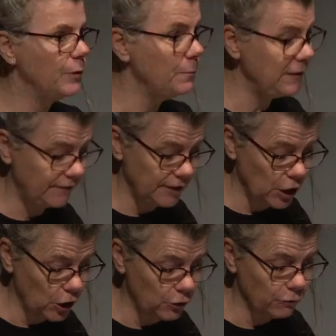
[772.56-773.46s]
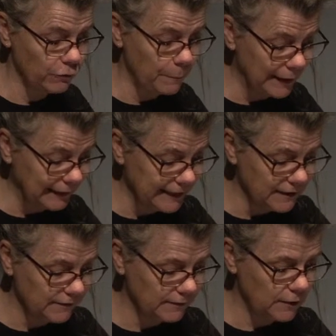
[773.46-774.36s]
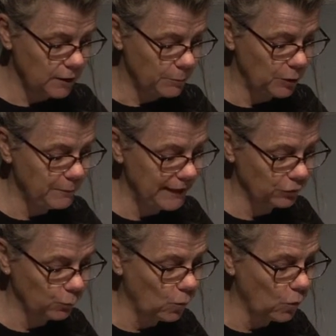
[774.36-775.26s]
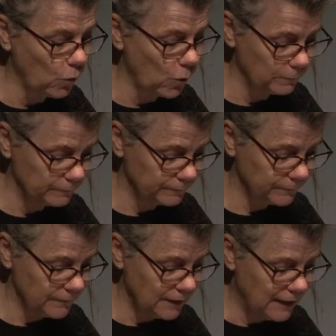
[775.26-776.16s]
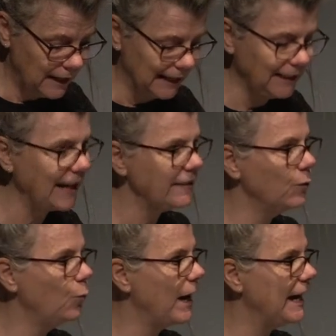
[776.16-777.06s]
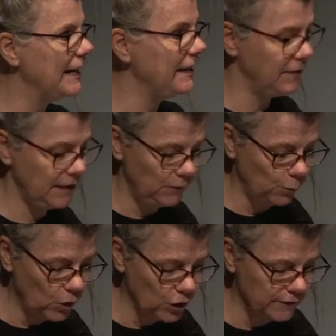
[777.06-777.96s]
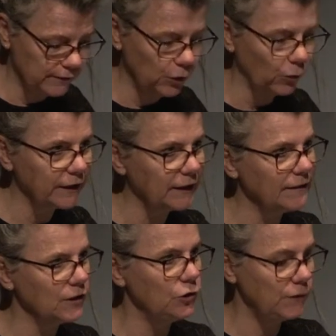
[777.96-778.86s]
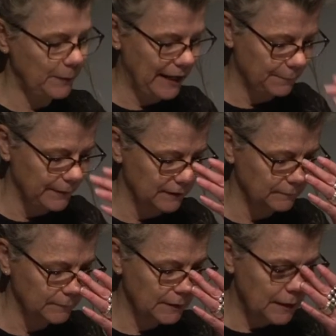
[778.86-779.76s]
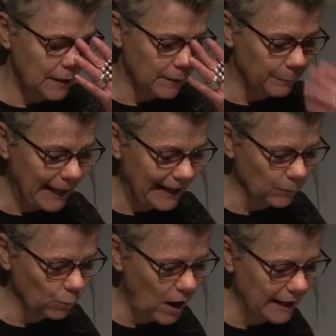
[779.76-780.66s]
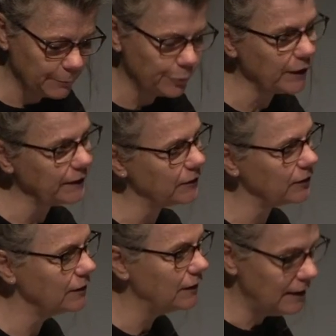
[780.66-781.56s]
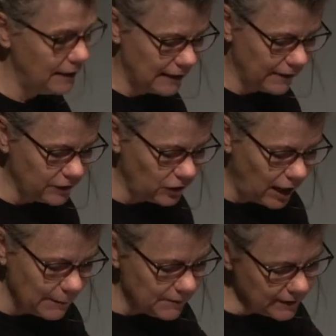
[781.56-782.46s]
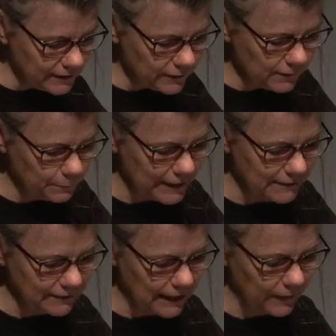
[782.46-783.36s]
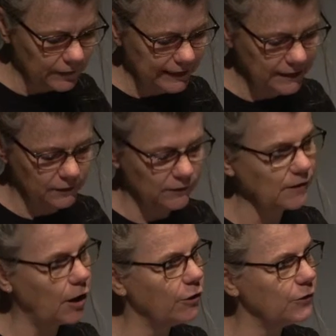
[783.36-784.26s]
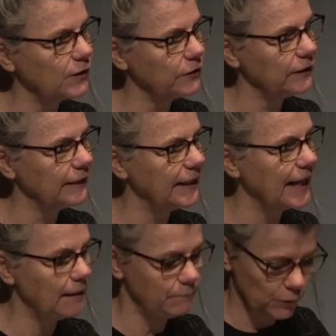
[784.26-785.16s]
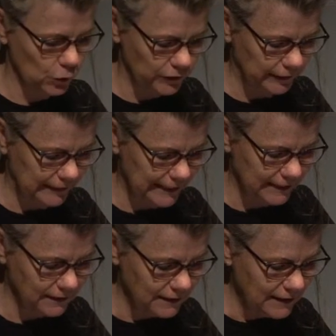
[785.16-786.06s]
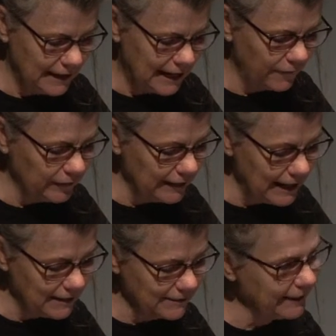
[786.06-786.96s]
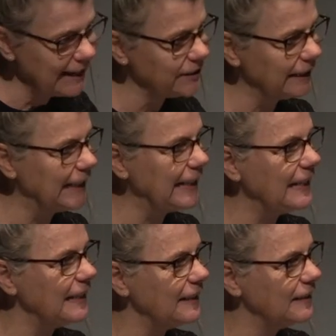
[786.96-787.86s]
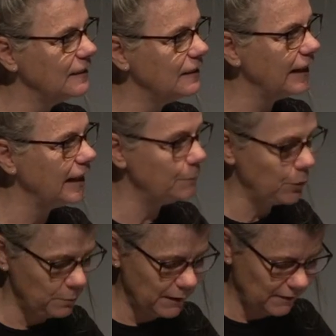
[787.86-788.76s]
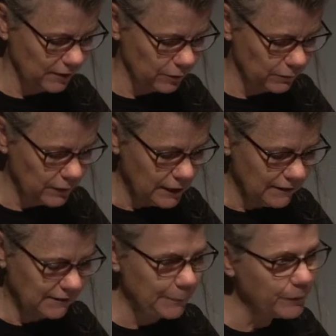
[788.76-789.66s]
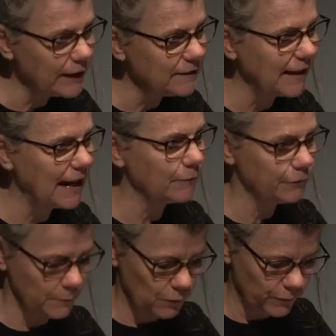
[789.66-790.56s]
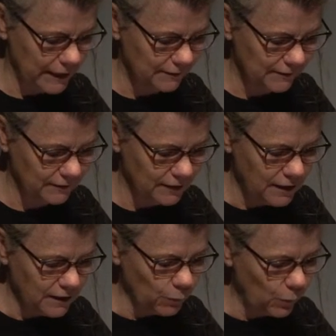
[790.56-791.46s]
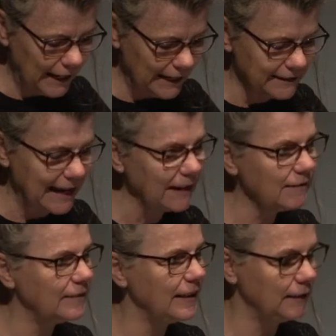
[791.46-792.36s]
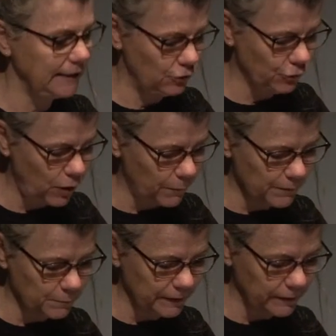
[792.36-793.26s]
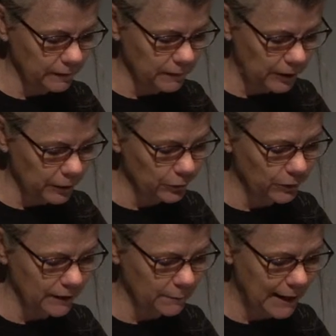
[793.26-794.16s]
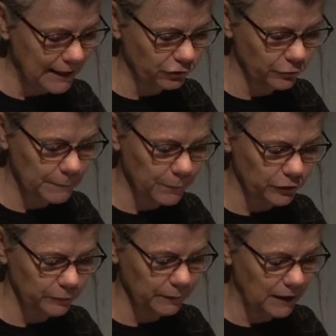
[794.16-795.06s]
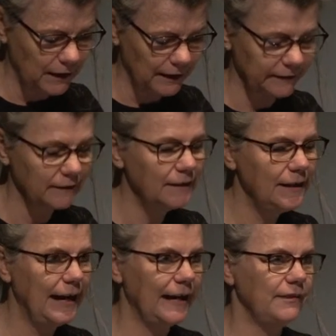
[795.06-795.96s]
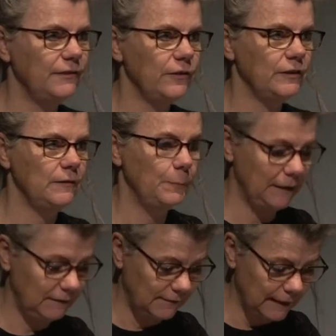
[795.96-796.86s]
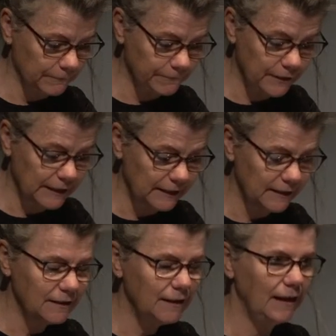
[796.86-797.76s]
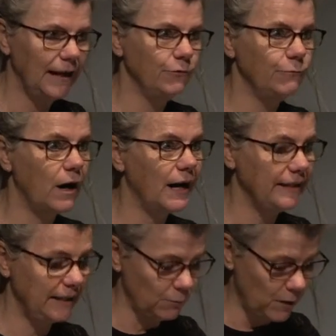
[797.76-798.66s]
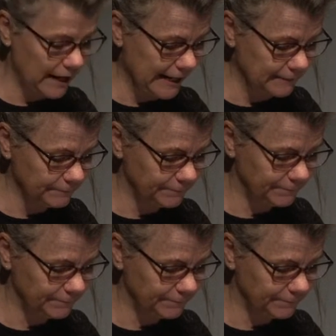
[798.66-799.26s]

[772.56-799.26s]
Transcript: permissio rebellious, permit war. I like the way these words look in the newspaper, the black and white print, how the typesetters spaced the letters horizontally and vertically, how the last letter E in permissive separates out from the rest the way it accidentally drops below an imaginary bottom line as if it is being set free and riding away.